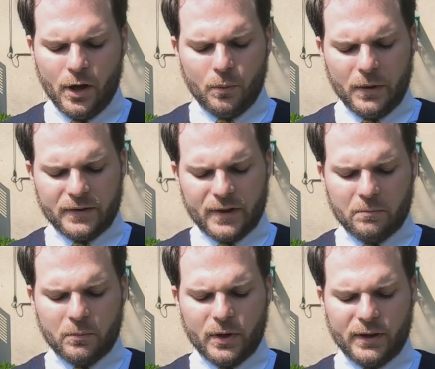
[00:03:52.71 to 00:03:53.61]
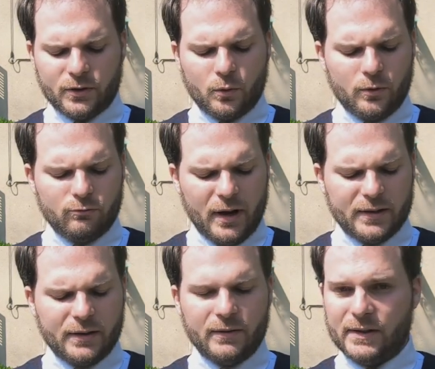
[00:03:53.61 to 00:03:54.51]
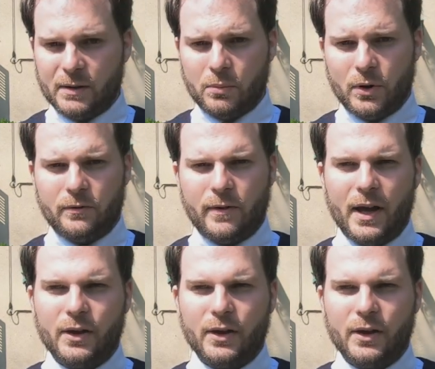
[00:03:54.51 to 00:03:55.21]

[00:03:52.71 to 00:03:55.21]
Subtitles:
With Scentbird, it's a relatively simple affair.